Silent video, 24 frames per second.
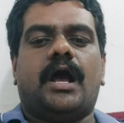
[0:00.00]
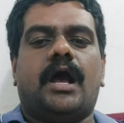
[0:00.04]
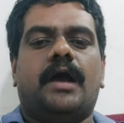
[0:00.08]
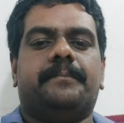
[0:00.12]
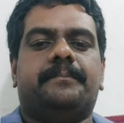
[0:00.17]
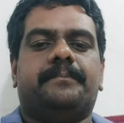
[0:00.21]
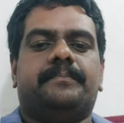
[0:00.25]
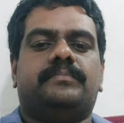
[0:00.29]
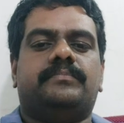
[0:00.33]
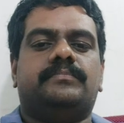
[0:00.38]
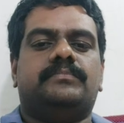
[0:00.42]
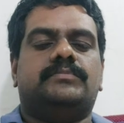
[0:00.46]

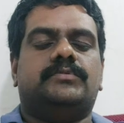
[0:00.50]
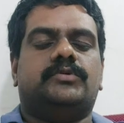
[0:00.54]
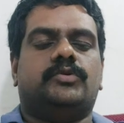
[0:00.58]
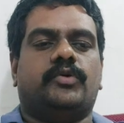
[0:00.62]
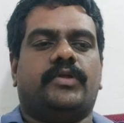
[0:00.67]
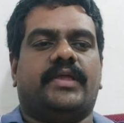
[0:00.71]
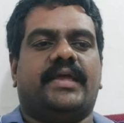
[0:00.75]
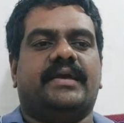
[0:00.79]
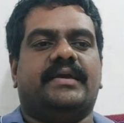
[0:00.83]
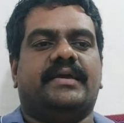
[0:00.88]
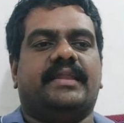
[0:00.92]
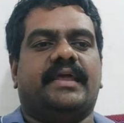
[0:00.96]
up
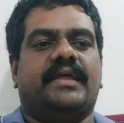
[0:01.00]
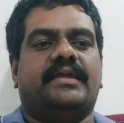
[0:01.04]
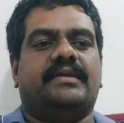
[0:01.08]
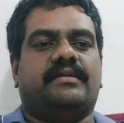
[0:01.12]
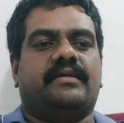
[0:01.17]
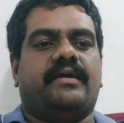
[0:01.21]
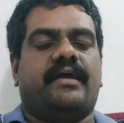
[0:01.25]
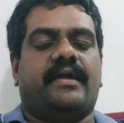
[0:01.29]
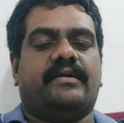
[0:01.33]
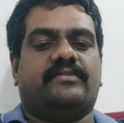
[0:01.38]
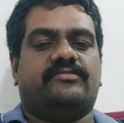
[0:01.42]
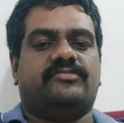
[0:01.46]
to a
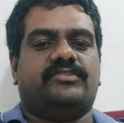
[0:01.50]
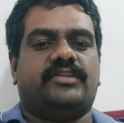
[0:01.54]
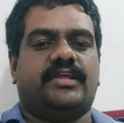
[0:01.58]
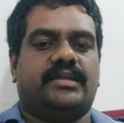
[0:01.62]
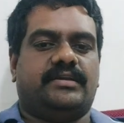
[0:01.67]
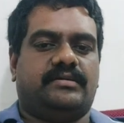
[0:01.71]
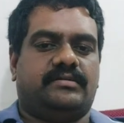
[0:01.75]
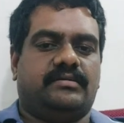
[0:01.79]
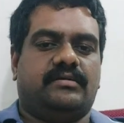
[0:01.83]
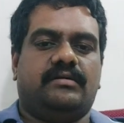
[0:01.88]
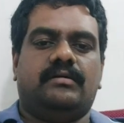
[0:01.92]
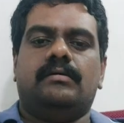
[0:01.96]
great extent.